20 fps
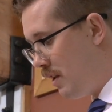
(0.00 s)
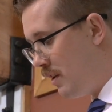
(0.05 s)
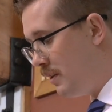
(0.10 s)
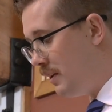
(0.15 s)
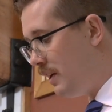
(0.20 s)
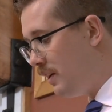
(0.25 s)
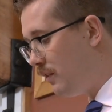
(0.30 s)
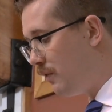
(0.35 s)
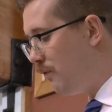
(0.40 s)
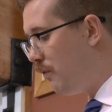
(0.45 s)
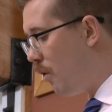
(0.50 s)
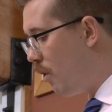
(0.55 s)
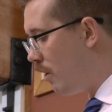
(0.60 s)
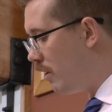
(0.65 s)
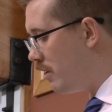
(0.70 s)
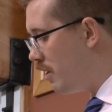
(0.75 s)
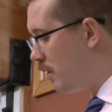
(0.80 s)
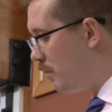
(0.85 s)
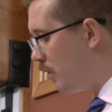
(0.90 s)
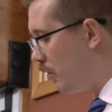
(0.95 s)
These
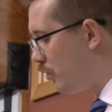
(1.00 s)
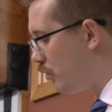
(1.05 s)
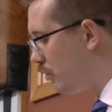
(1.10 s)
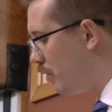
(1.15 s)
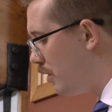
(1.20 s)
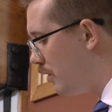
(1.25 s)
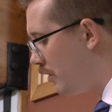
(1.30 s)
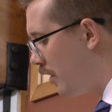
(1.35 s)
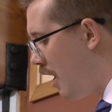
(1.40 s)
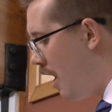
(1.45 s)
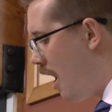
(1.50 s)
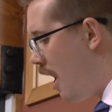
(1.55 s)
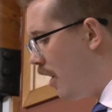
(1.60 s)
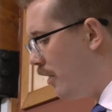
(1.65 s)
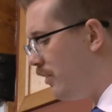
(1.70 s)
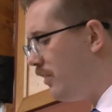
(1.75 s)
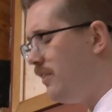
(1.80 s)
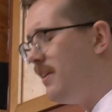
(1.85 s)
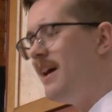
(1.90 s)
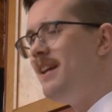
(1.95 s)
Four Noble Truths
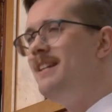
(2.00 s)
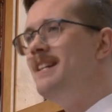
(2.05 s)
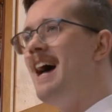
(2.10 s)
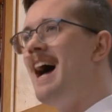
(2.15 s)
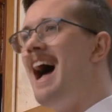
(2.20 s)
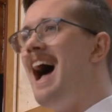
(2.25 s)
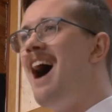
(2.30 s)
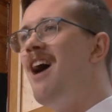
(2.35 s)
are said to